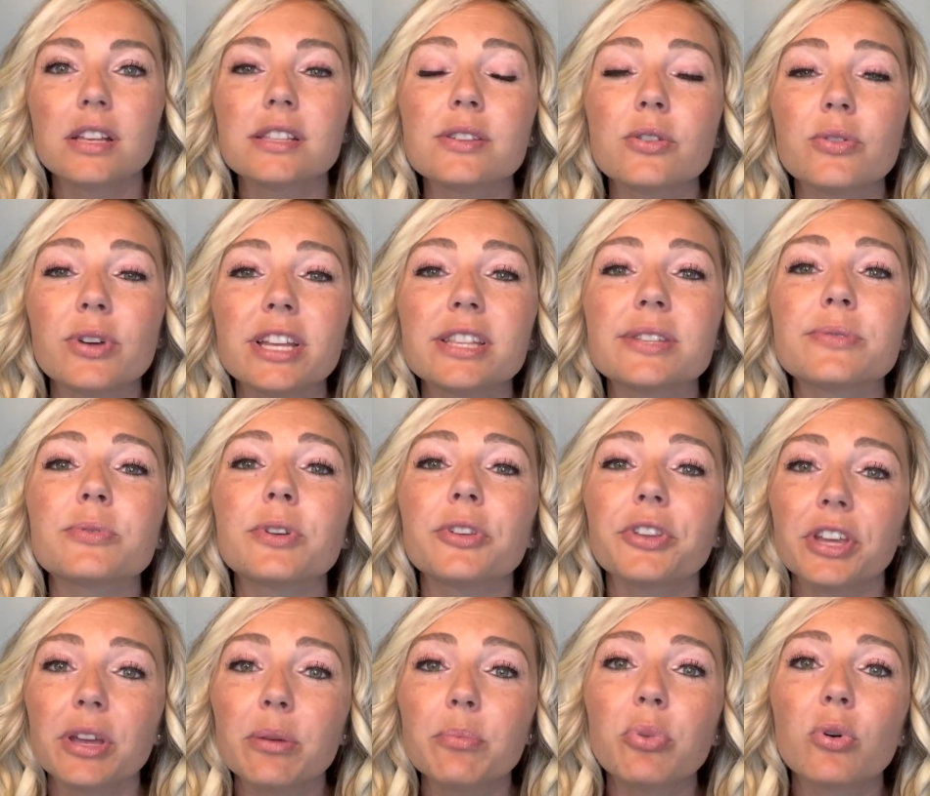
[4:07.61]
So it's
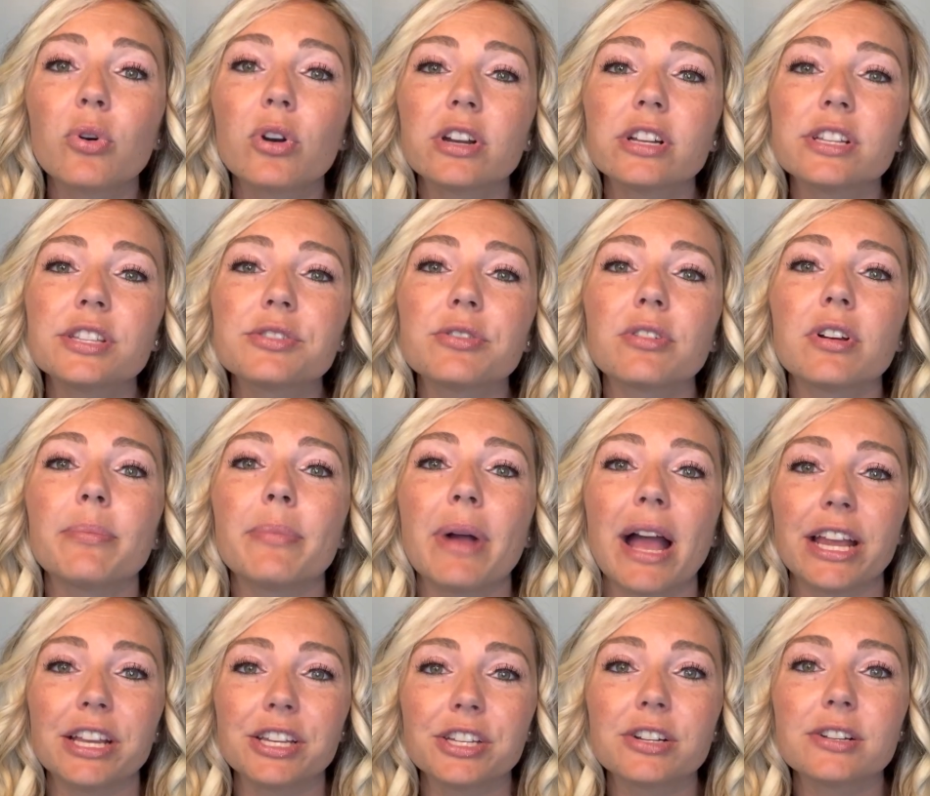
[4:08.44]
really important to
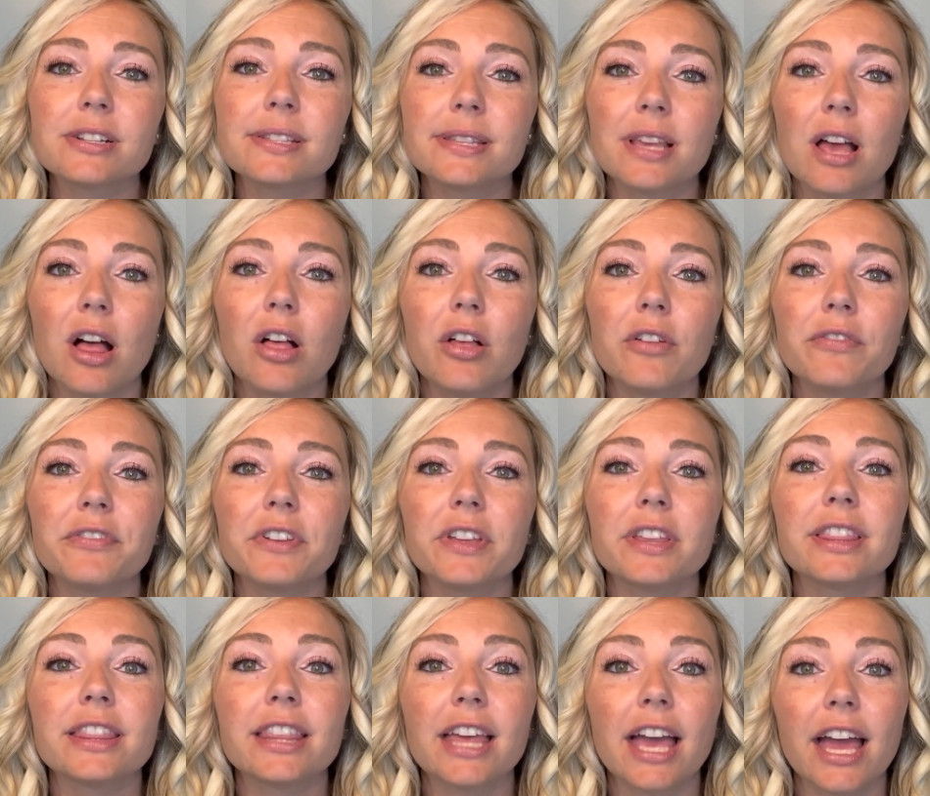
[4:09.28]
remind yourself
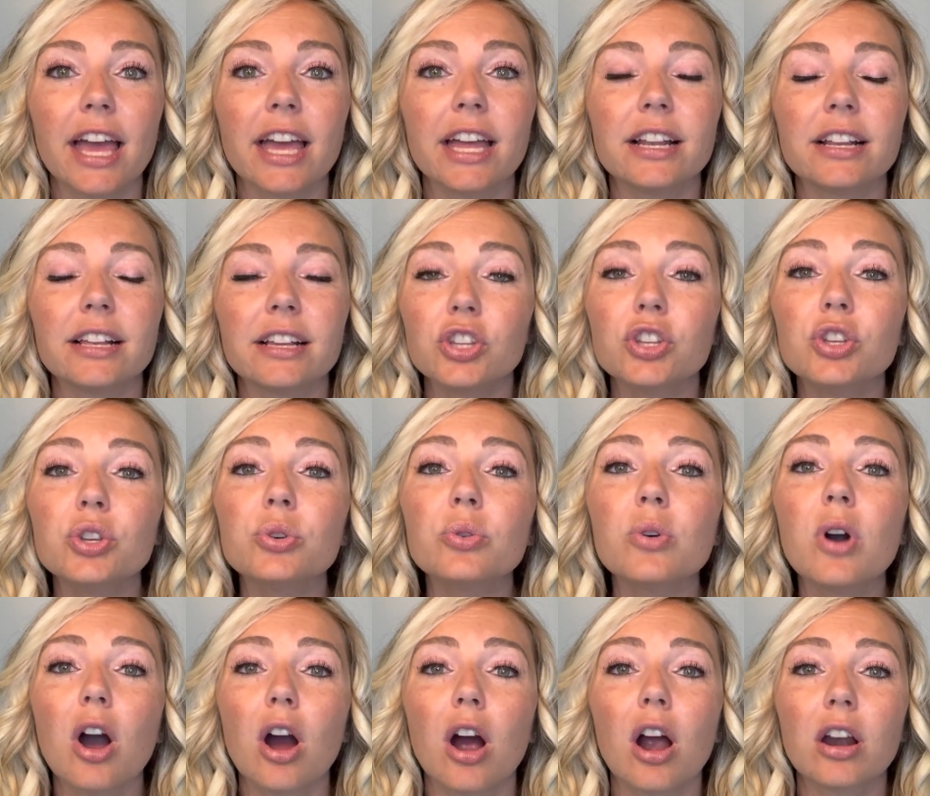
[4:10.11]
that
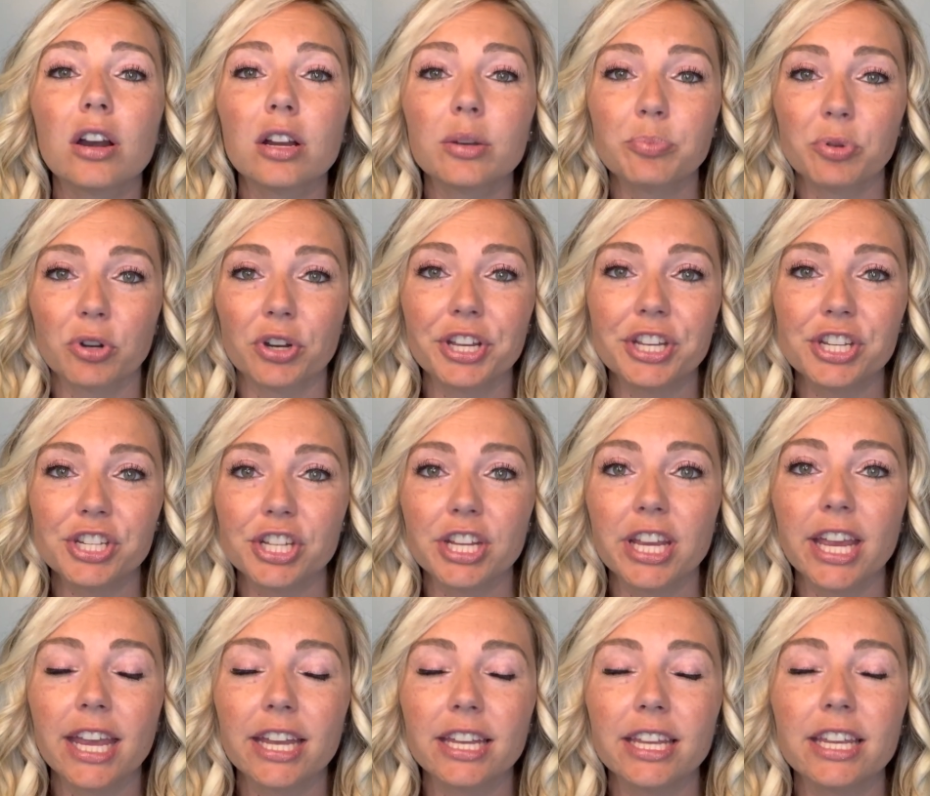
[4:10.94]
you are
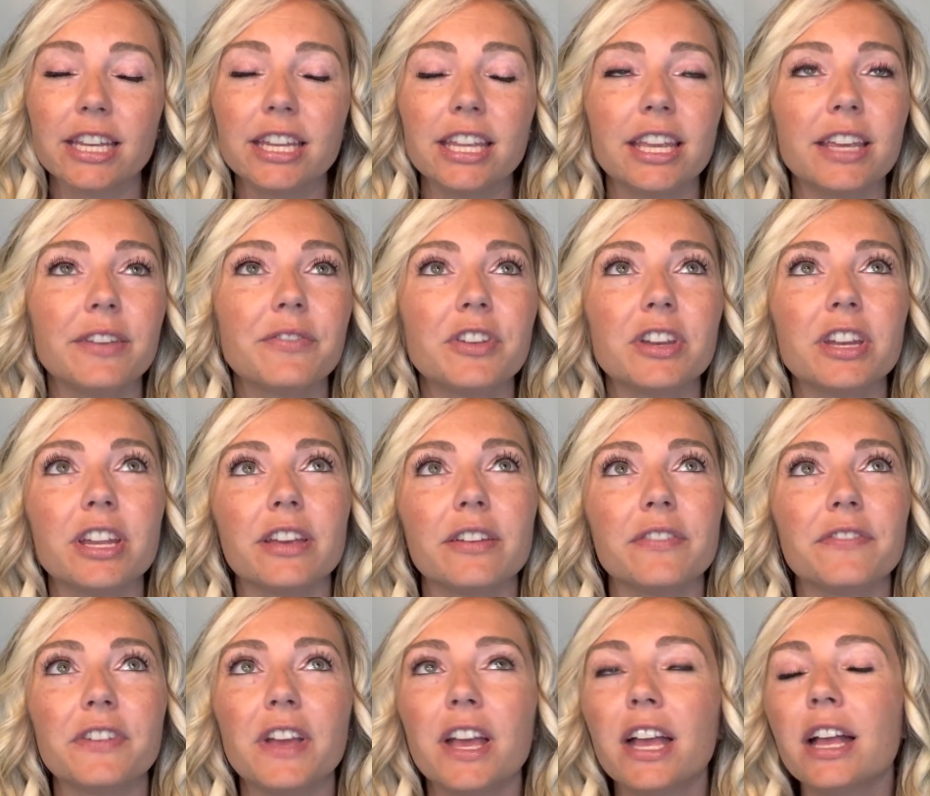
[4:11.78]
appreciated, even
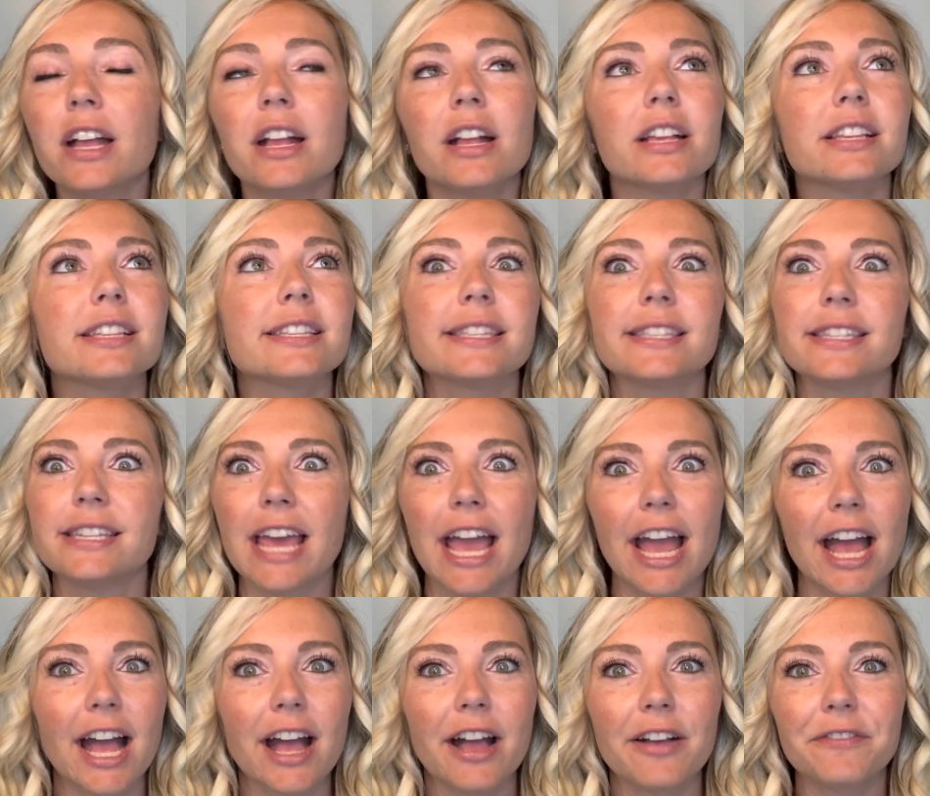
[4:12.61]
if
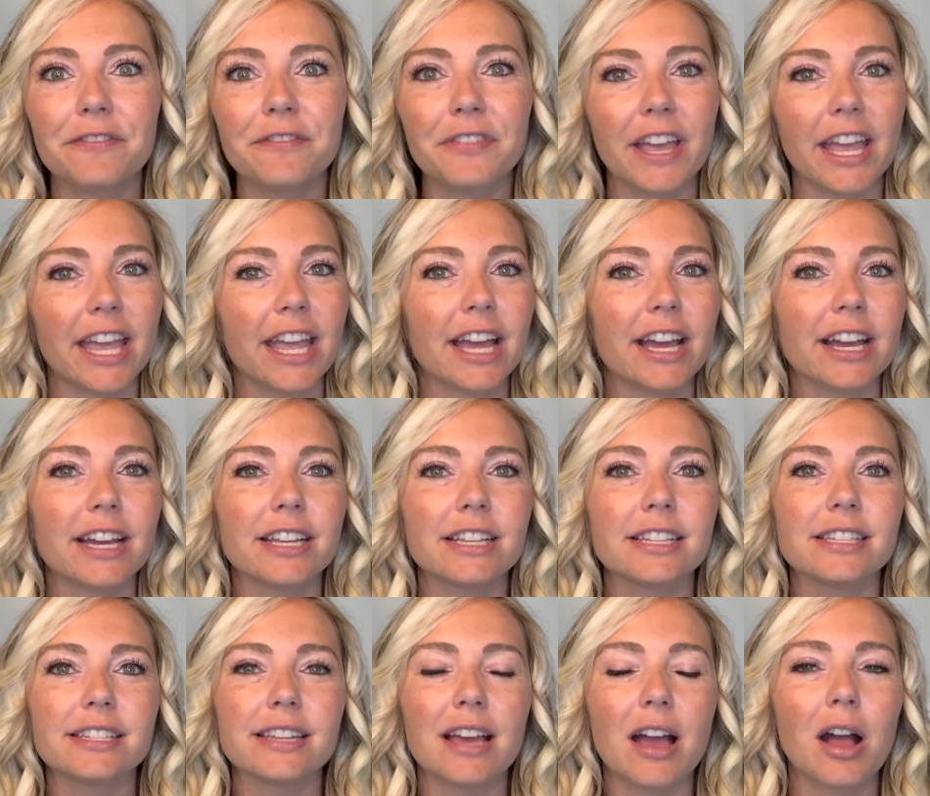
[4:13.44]
staff
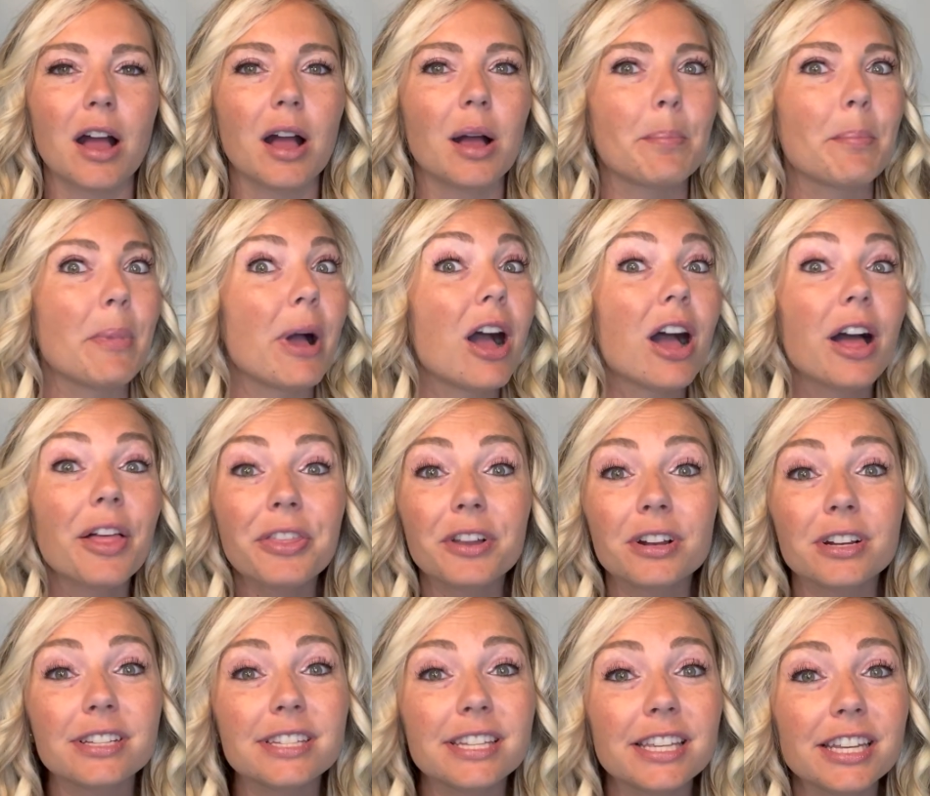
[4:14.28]
and
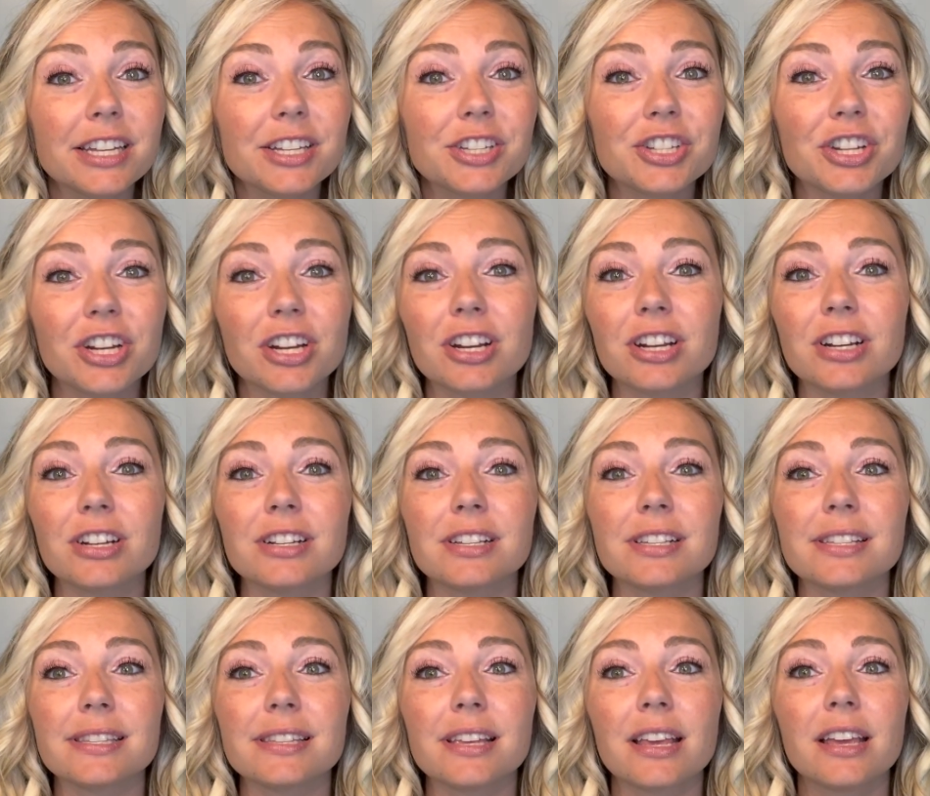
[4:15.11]
other
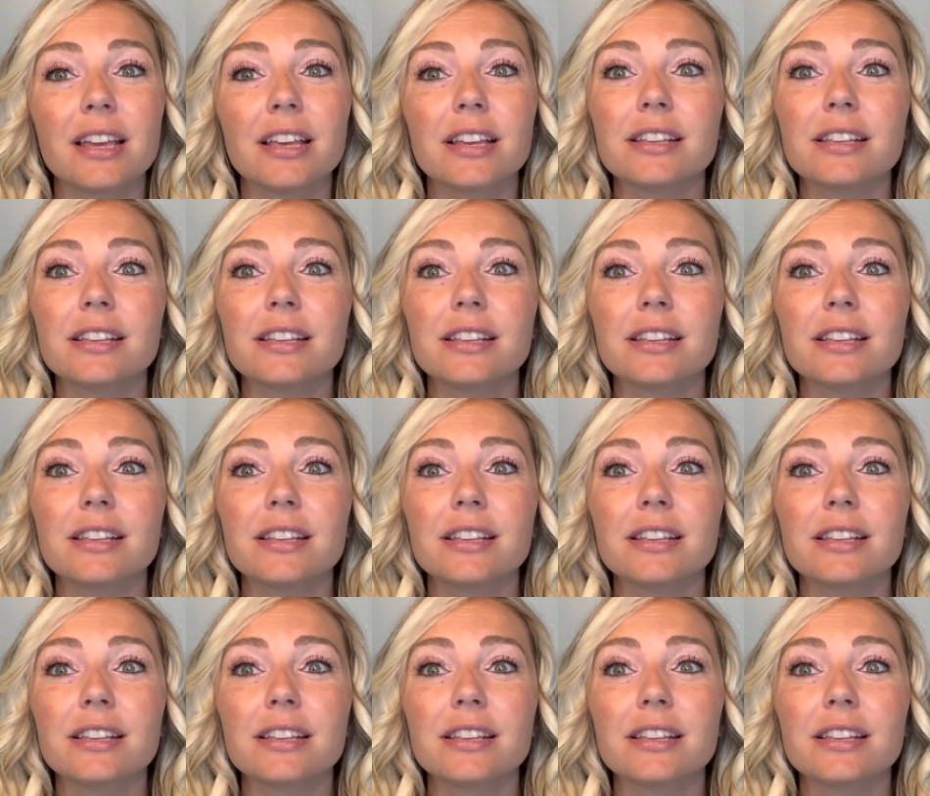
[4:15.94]
teachers,